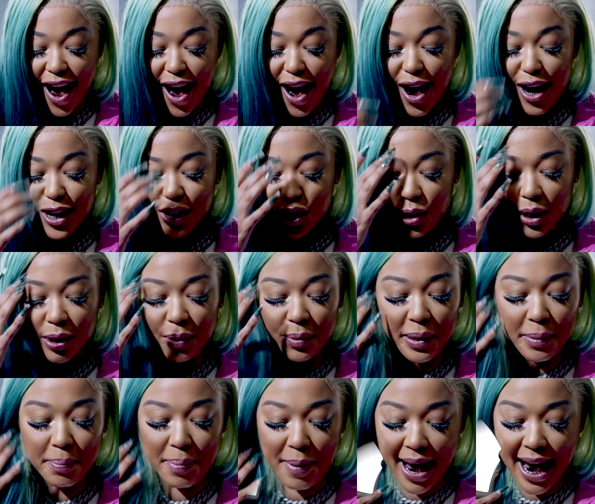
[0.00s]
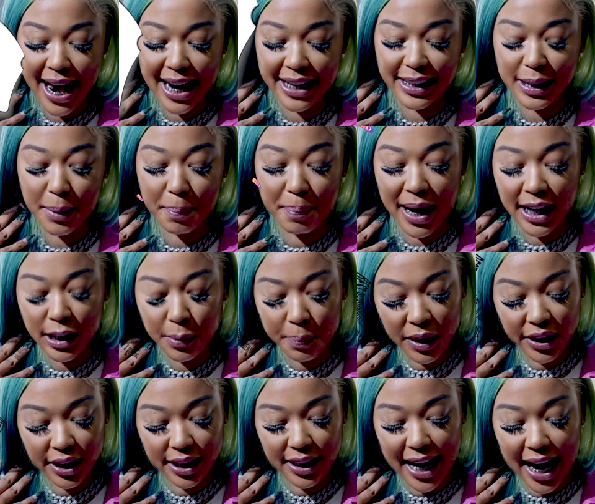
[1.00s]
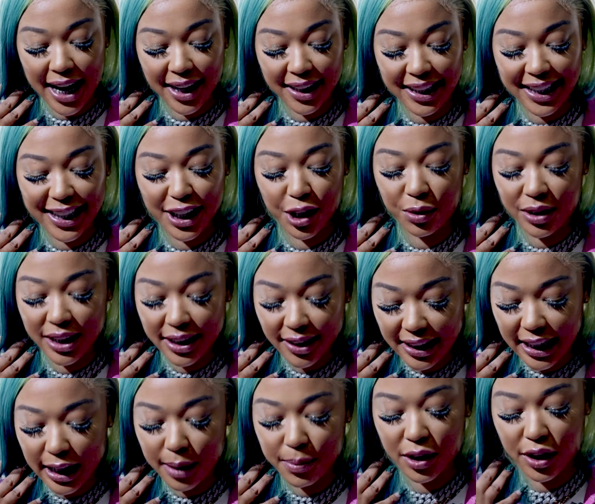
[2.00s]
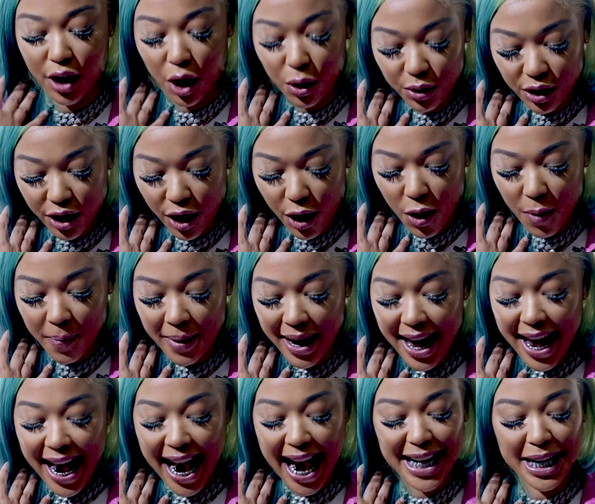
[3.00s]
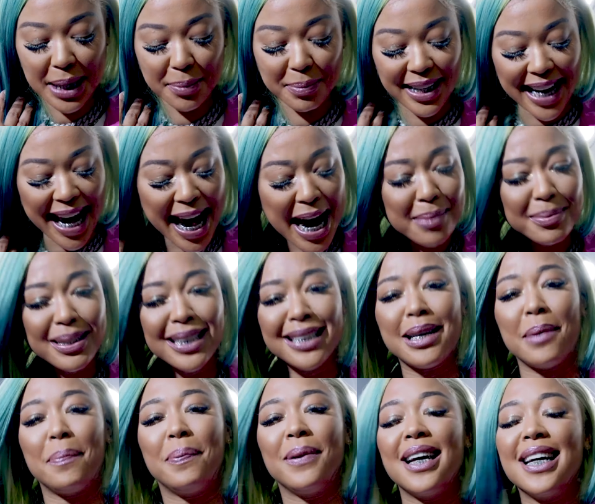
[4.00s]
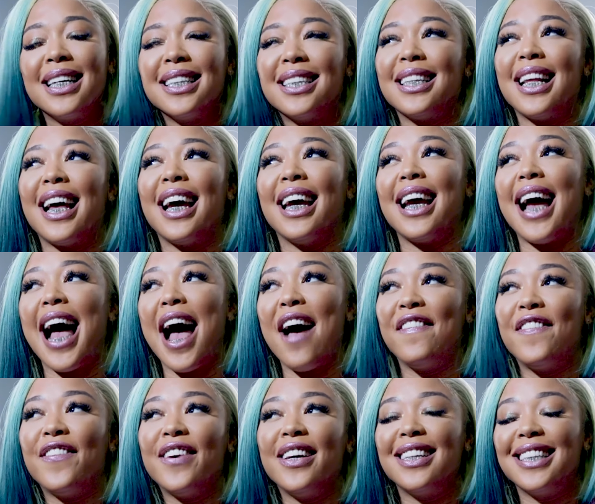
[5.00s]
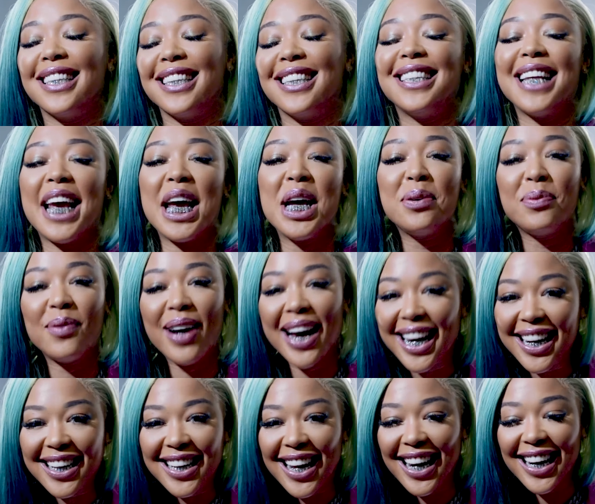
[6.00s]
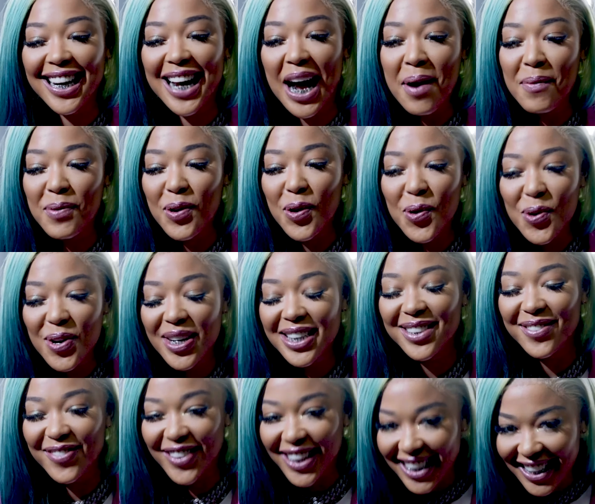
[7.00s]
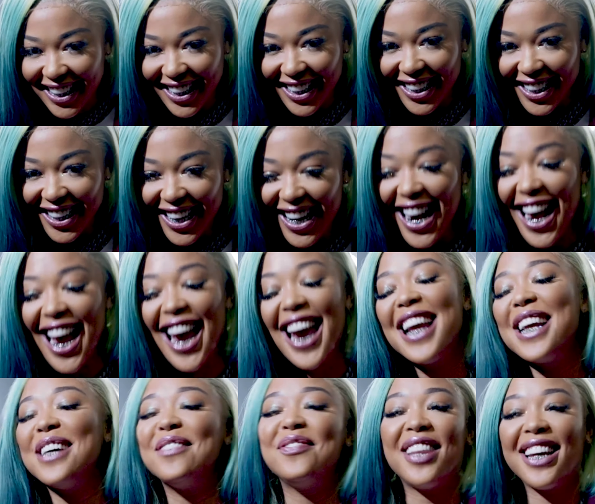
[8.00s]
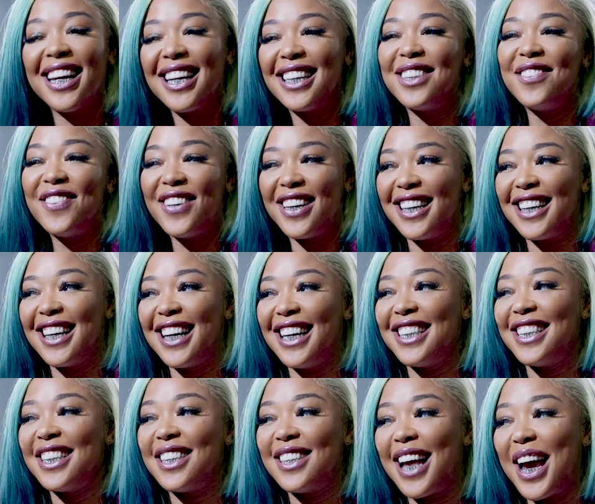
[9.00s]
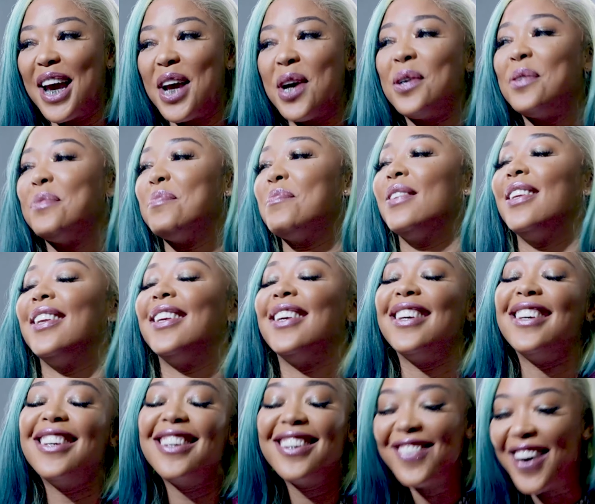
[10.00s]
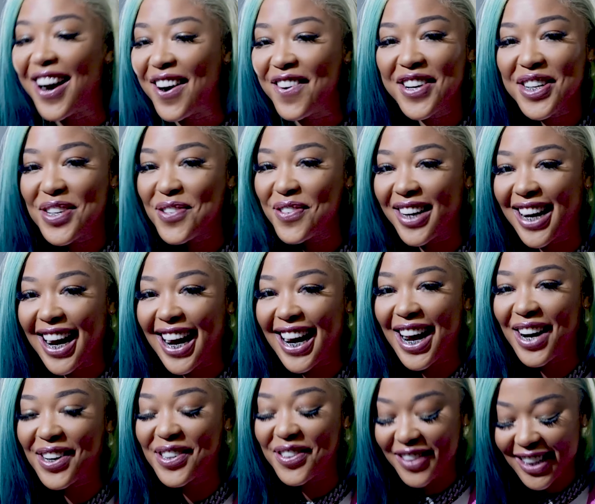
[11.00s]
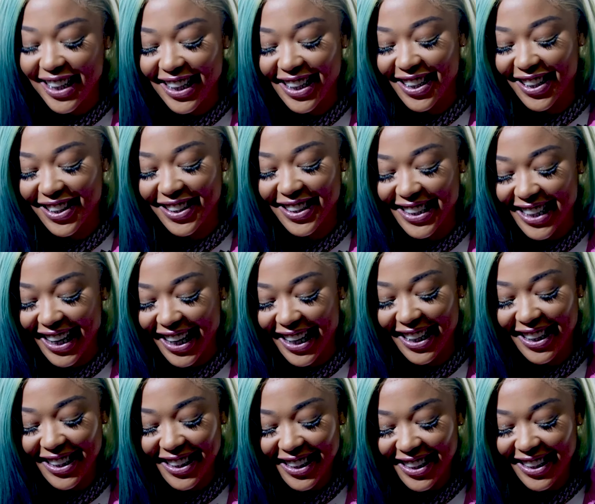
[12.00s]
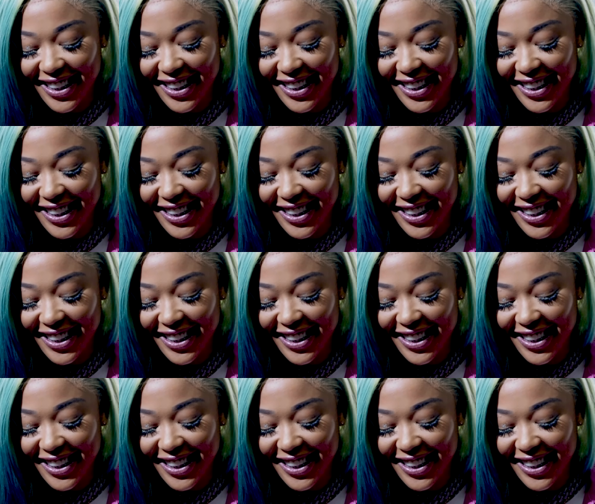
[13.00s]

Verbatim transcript: uh, Trillery Banks, best personality. You just seem so dope. And them yams is a plus. Like, I feel the same way. Like, I'm cool as fuck. And I'm thick as fuck. It's just like, why would you want to hang out with me? You know what I'm saying?